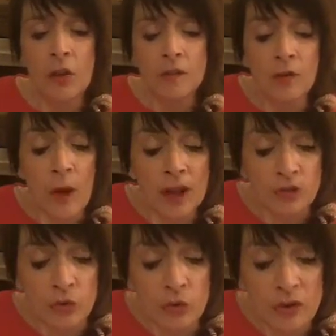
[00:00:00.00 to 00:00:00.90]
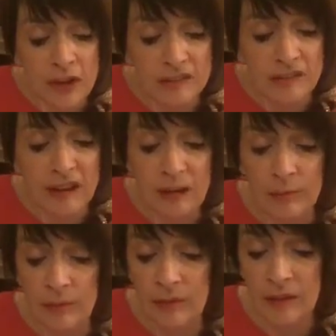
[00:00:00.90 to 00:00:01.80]
So I drew near to
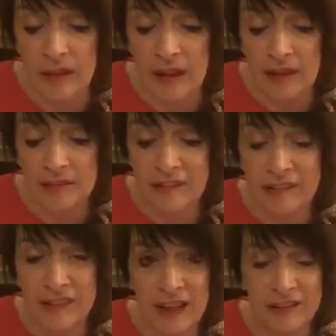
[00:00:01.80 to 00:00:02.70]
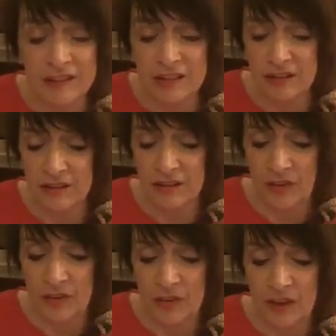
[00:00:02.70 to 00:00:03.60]
him, and he said,
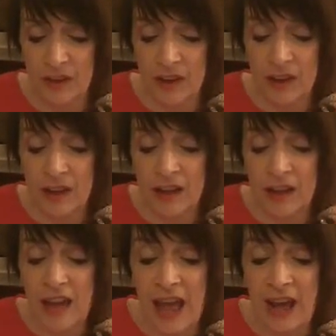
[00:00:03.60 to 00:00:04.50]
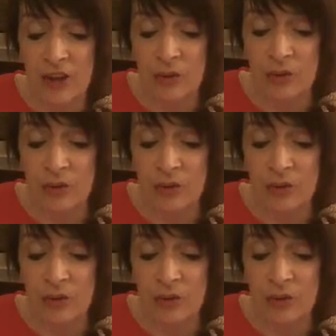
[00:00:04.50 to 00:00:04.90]
Now,